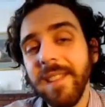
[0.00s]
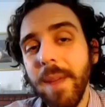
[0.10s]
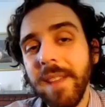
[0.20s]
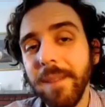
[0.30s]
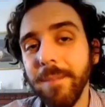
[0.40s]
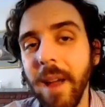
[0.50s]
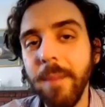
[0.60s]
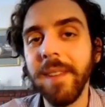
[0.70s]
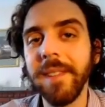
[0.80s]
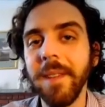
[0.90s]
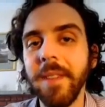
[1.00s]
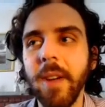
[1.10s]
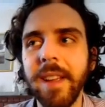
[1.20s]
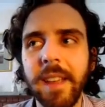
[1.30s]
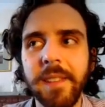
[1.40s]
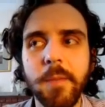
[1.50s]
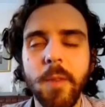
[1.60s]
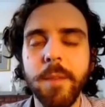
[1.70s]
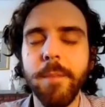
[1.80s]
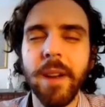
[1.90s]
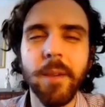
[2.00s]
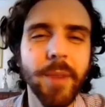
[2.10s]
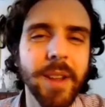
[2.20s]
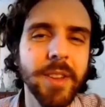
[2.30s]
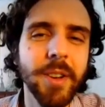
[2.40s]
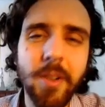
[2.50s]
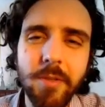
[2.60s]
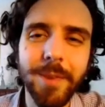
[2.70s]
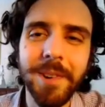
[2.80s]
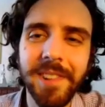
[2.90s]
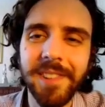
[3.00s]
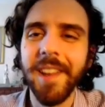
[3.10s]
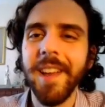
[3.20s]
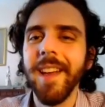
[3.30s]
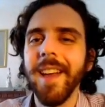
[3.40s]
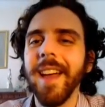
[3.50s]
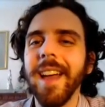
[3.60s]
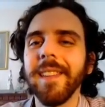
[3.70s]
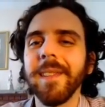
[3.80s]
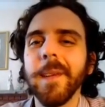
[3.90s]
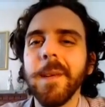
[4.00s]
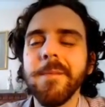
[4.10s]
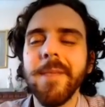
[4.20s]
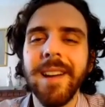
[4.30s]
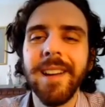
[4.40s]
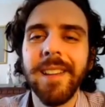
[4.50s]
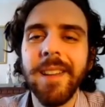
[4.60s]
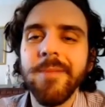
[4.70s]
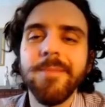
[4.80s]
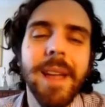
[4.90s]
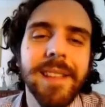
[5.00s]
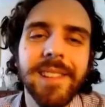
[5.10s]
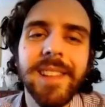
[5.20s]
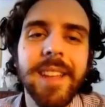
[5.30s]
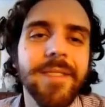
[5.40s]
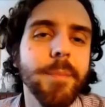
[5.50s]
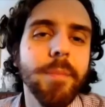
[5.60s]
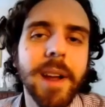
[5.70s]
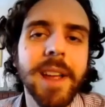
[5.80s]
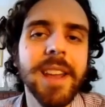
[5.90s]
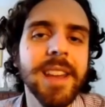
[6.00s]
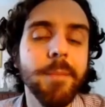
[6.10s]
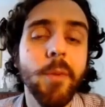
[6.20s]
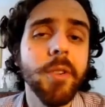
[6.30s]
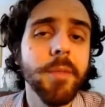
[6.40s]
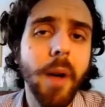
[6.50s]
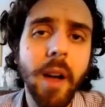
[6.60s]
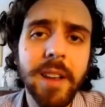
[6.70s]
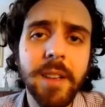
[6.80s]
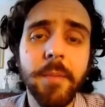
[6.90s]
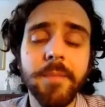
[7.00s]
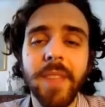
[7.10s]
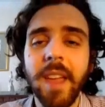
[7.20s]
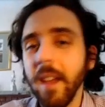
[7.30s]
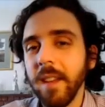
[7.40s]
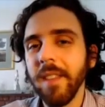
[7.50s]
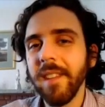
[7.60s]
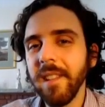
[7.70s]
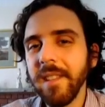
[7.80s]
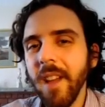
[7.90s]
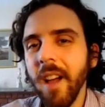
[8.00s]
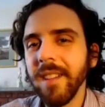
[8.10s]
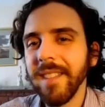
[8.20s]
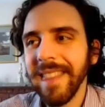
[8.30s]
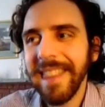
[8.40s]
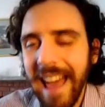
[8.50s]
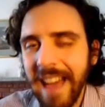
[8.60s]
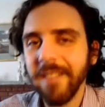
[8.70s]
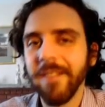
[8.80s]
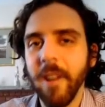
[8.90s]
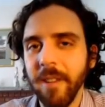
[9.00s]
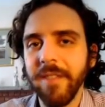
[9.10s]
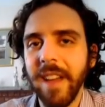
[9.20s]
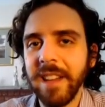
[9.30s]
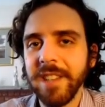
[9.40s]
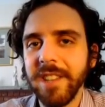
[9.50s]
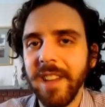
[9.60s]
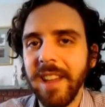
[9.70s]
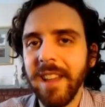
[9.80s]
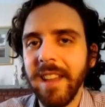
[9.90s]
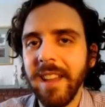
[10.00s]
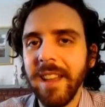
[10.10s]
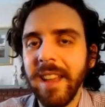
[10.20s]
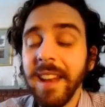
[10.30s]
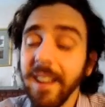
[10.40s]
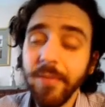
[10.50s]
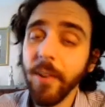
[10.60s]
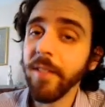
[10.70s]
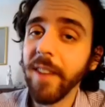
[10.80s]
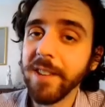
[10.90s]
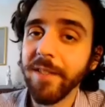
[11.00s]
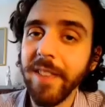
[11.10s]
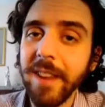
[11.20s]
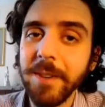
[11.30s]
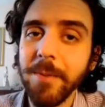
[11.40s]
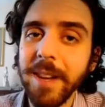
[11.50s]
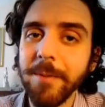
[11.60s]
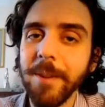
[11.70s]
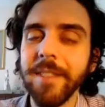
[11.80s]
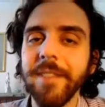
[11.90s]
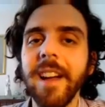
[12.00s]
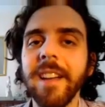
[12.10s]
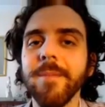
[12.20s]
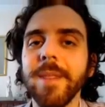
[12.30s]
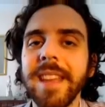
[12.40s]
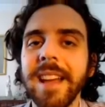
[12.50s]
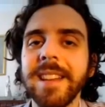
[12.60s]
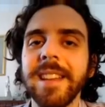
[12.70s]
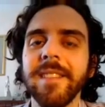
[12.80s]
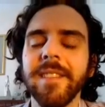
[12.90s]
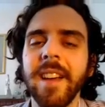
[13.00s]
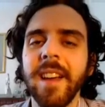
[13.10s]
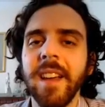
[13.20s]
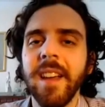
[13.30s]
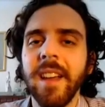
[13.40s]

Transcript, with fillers: That's the basic premise, although I guess you'd want a better brain than Homer's so uh, basically give the brain an immortal body. Now, this is not that far fetched. It is far fetched for the year 2025, but the idea of